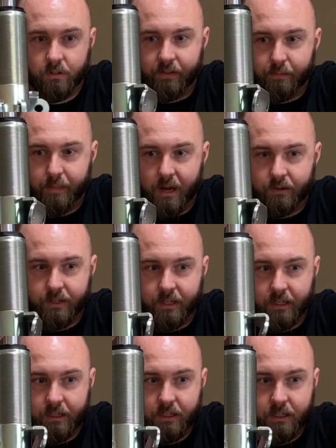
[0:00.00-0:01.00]
I have the
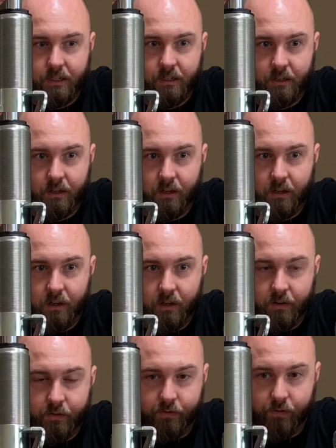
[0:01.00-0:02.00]
mountings
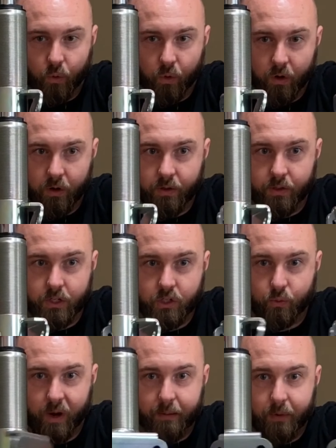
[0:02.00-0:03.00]
for the
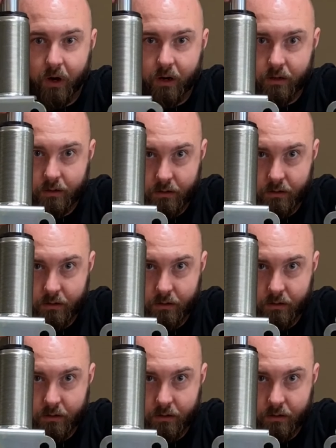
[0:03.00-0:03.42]
sway bar